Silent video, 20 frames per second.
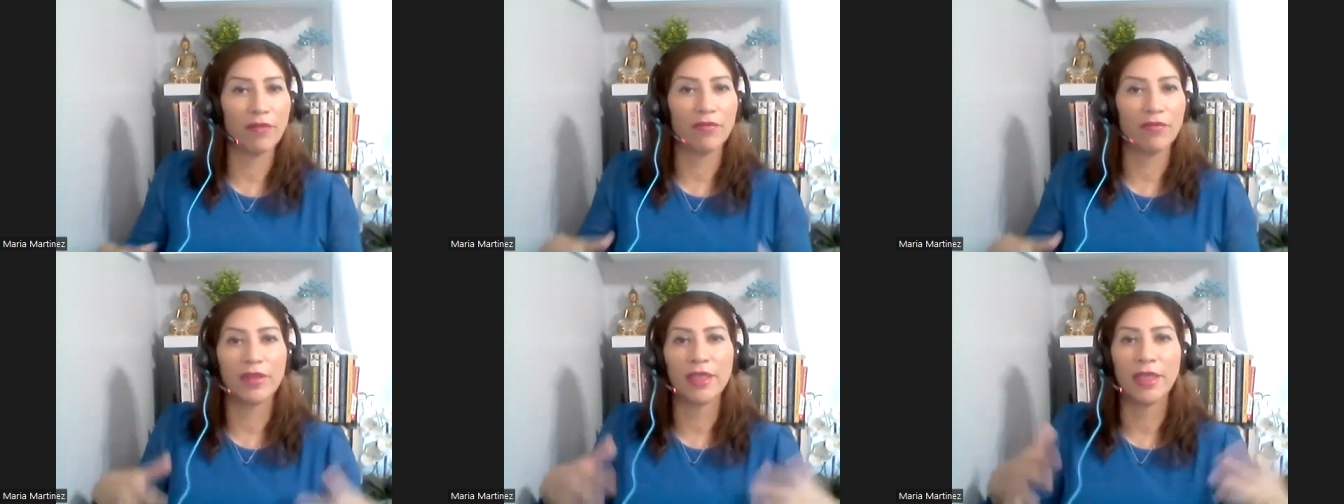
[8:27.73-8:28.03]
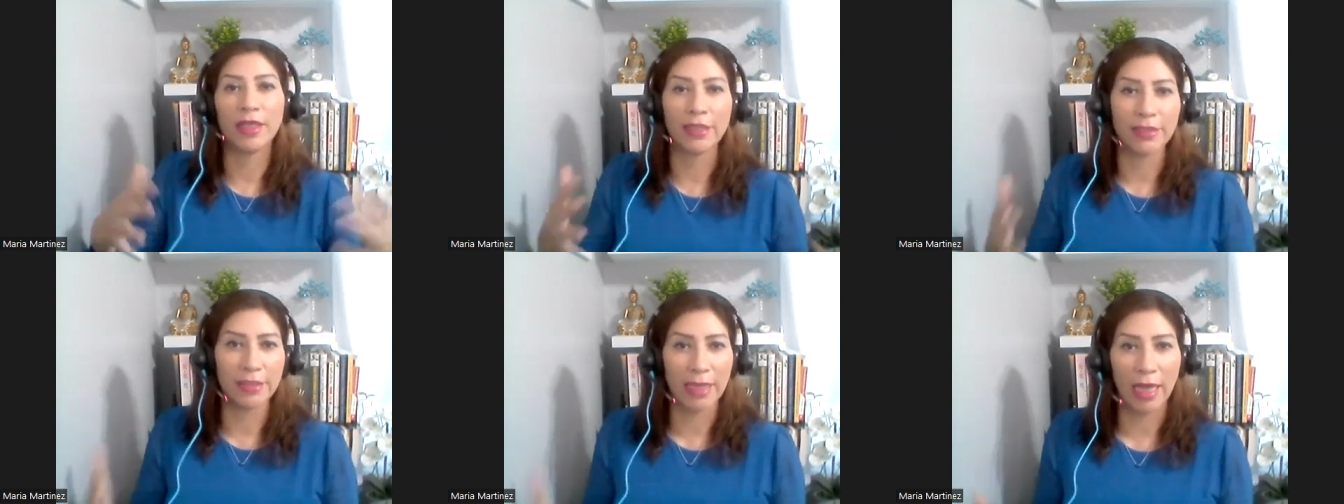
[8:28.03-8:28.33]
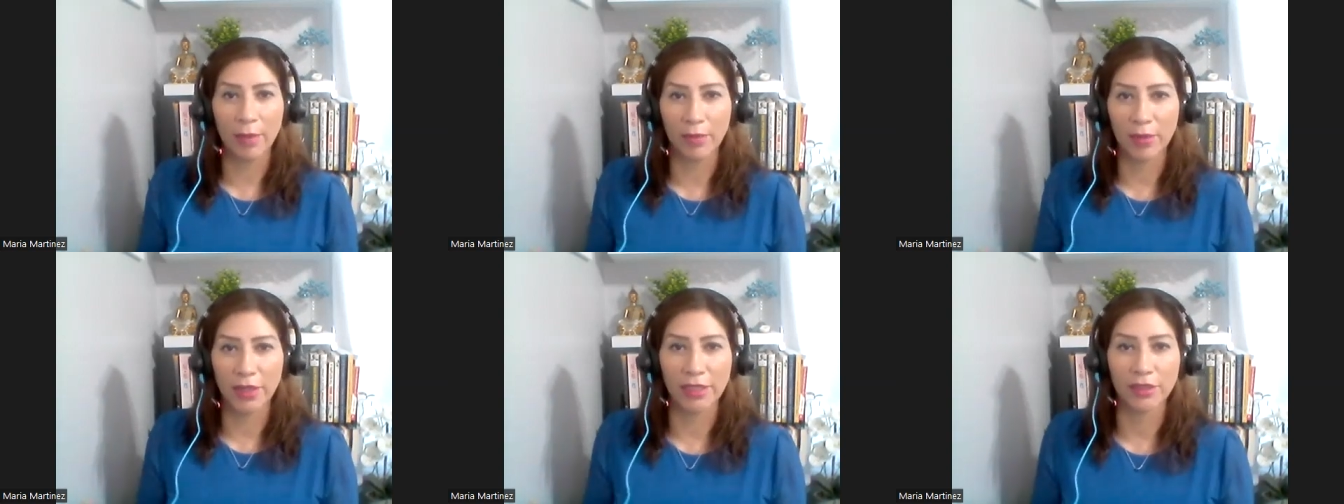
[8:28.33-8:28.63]
everything is
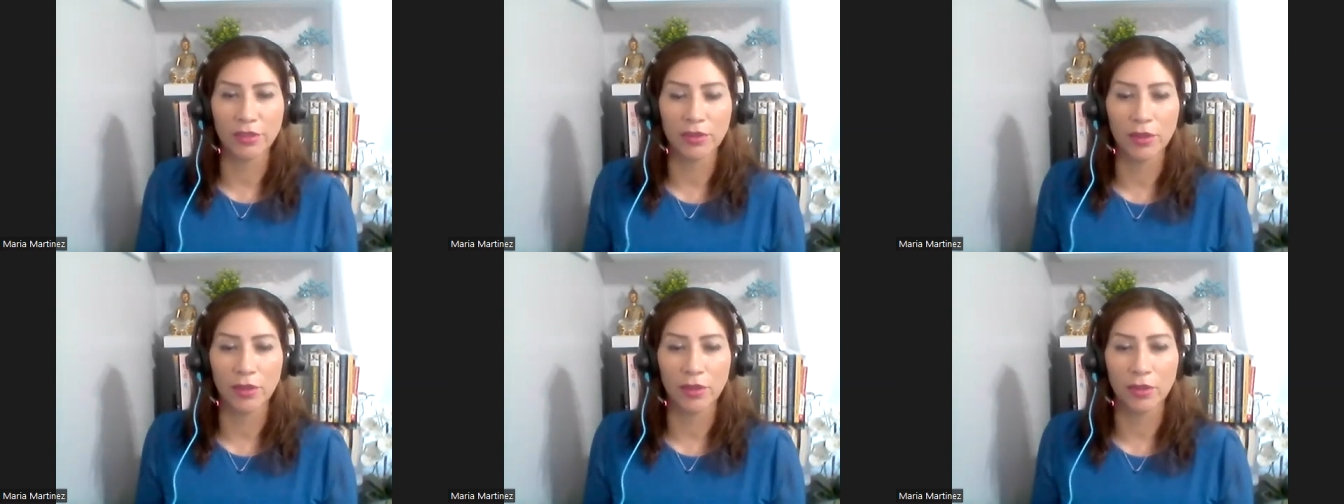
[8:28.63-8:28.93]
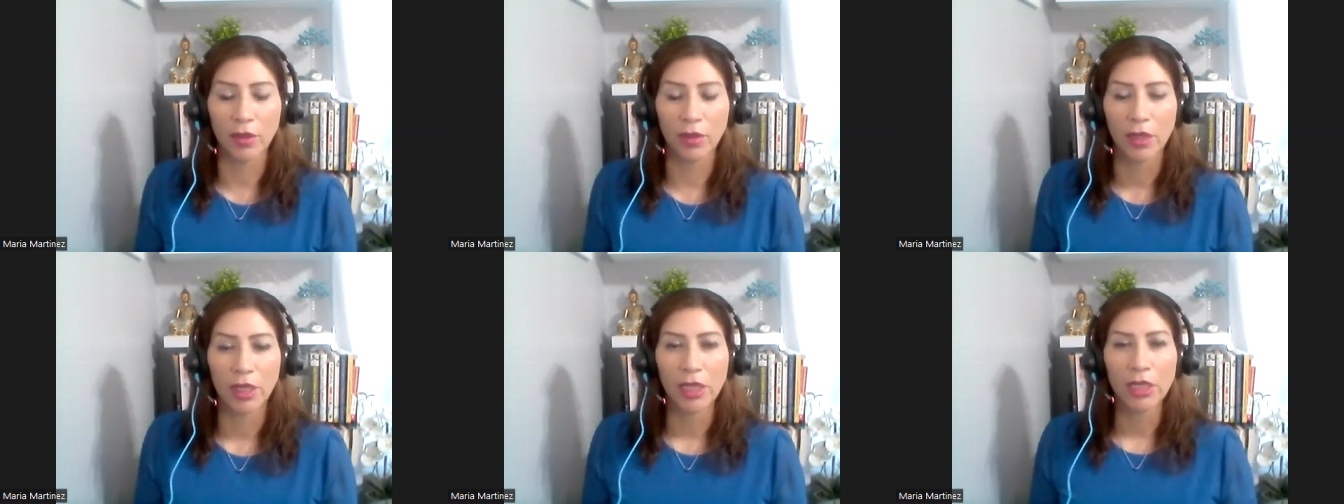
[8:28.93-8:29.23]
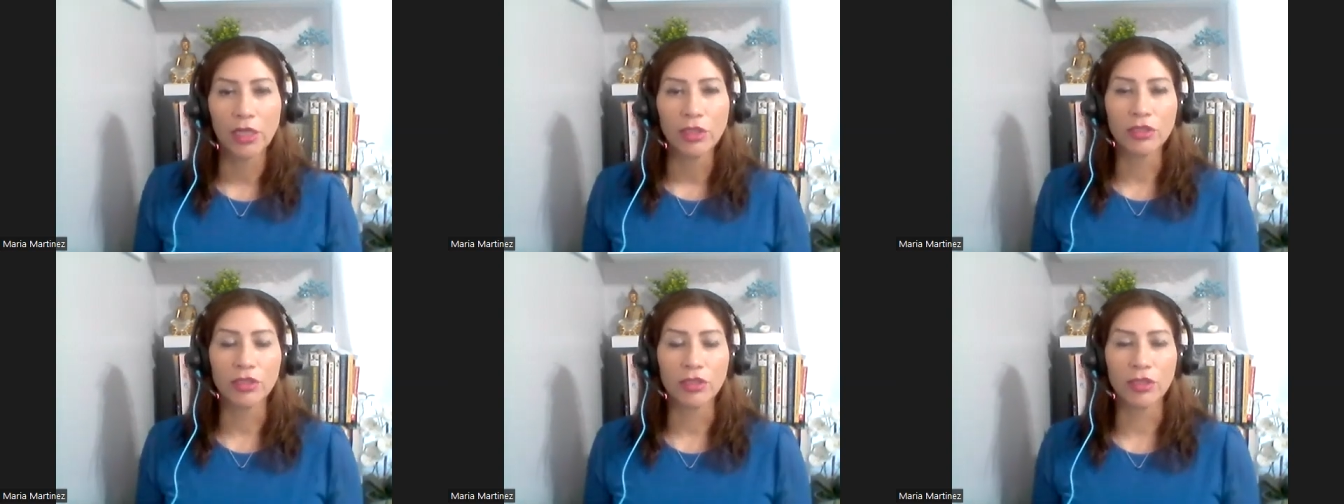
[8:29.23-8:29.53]
happening to you,
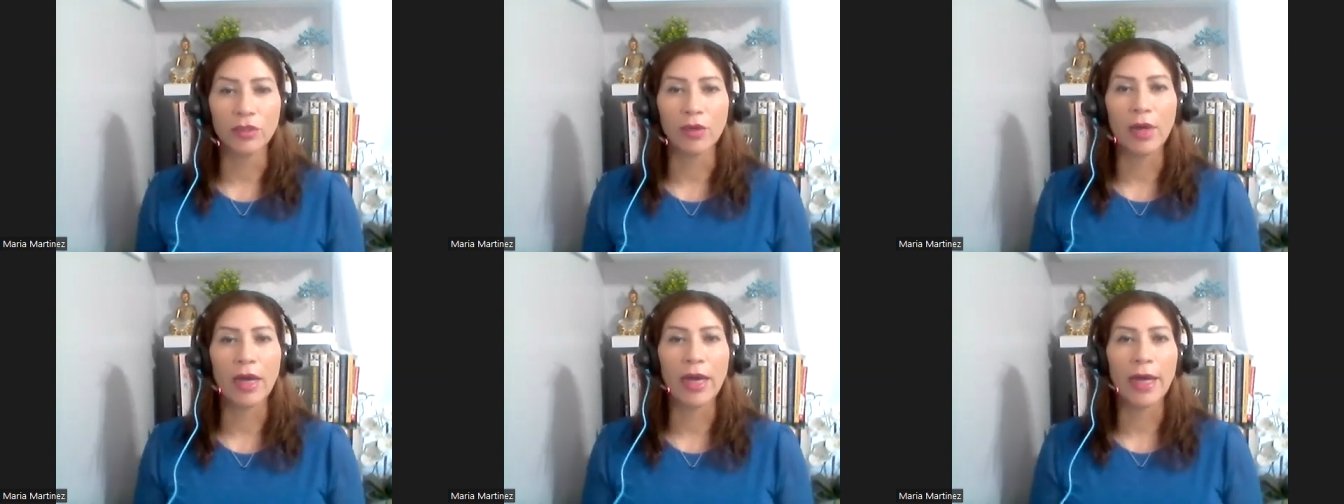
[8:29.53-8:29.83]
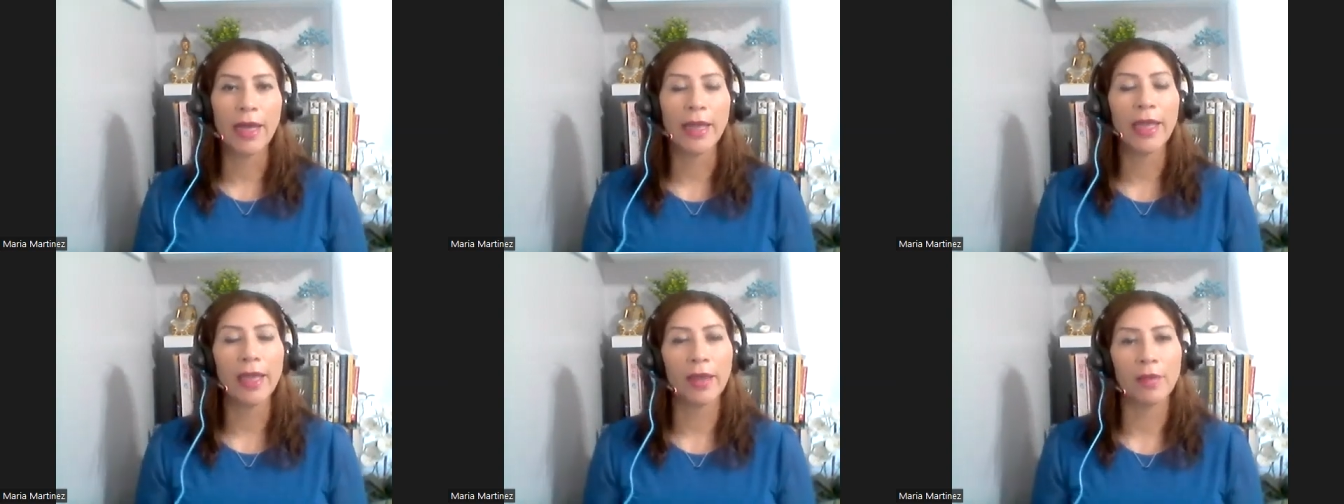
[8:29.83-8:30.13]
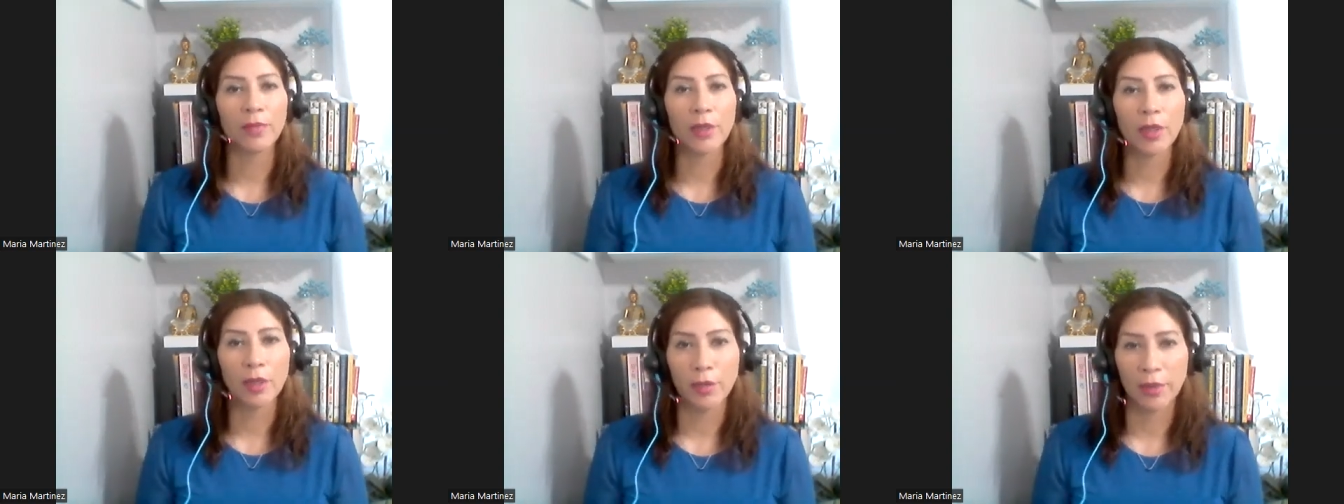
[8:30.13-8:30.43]
to I
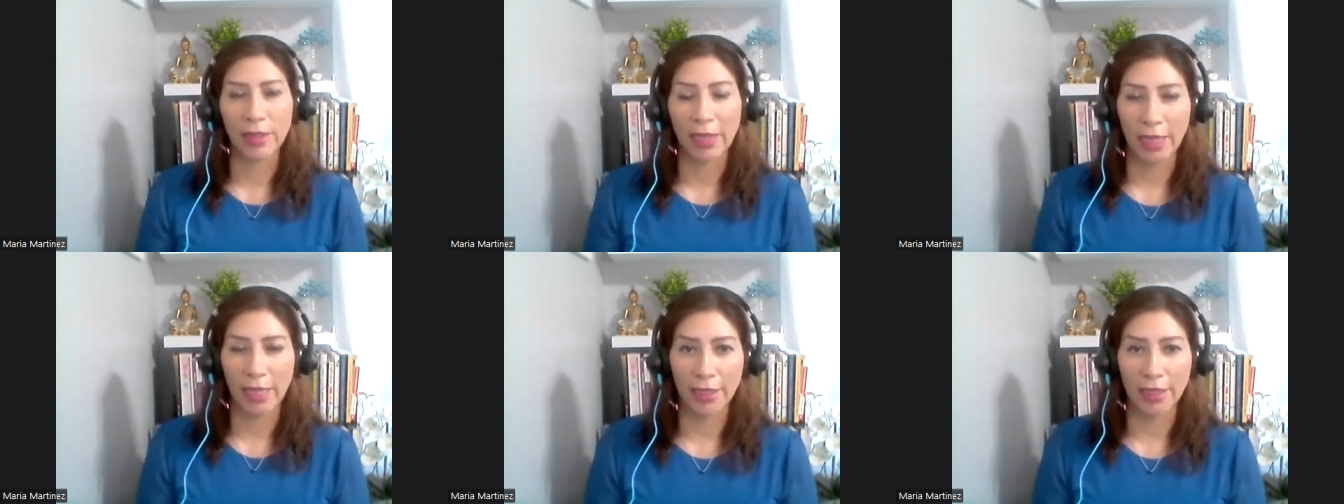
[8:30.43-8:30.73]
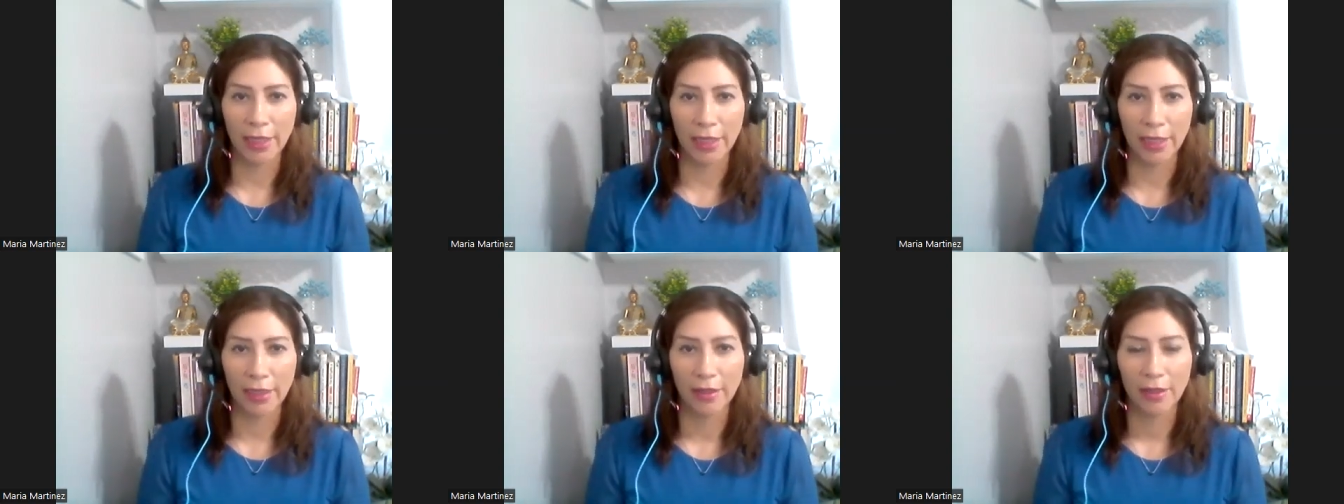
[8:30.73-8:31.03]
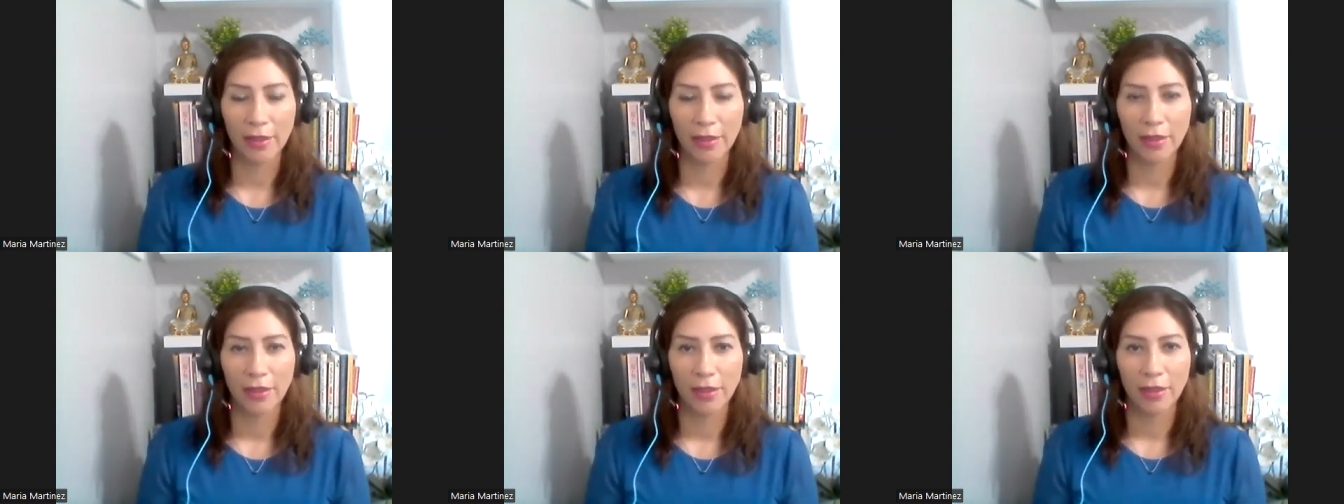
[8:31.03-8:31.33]
am creating,